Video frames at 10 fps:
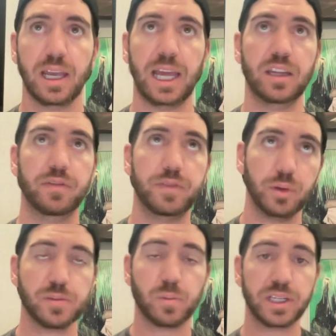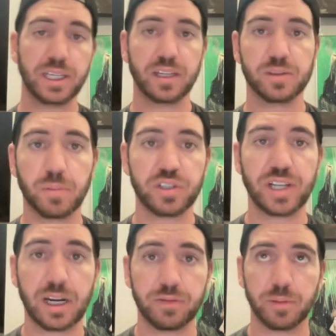And the Phillies want to get as much
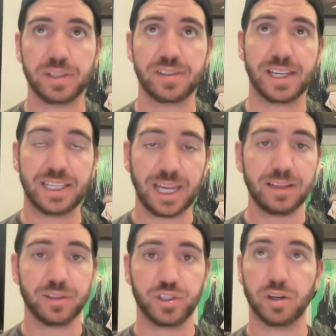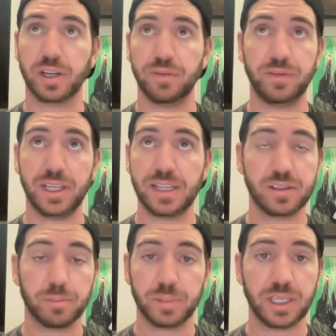out of him as they can this year if he
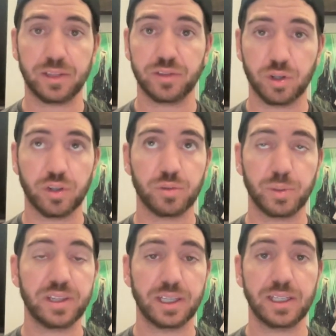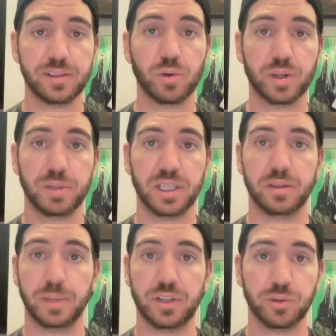ends up being as good as we think he's going to be at
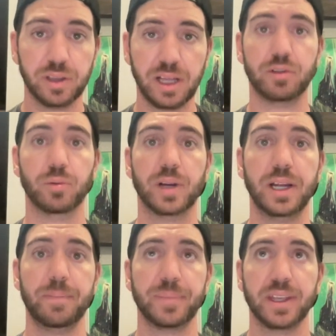the major league level, right?